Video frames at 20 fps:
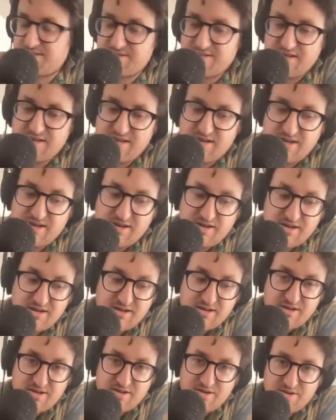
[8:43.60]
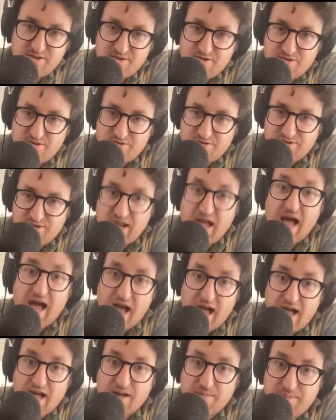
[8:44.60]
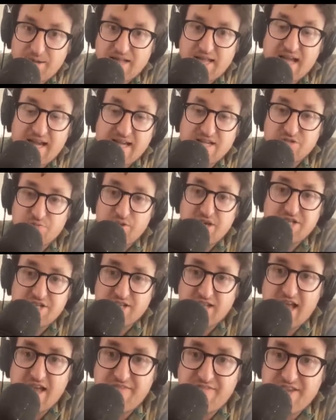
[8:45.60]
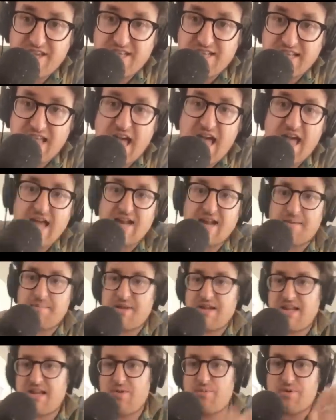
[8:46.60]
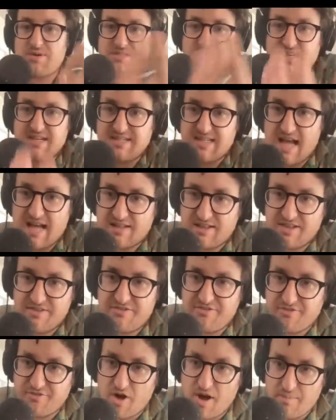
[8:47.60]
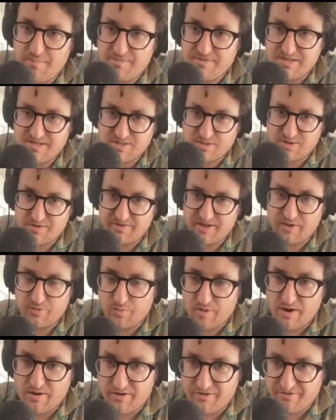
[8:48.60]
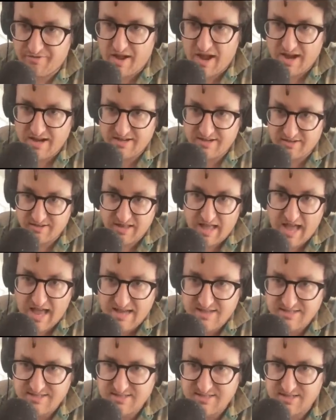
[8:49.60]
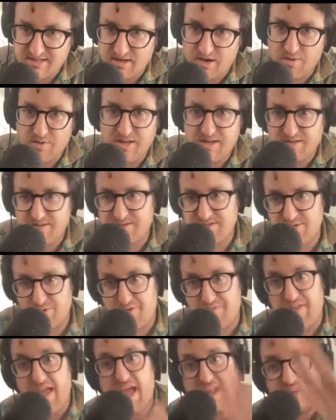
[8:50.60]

as, used her. Yeah, but like as rich a life he led, I mean, he wasn't exactly from this sort of like rarefied class. You know, he sort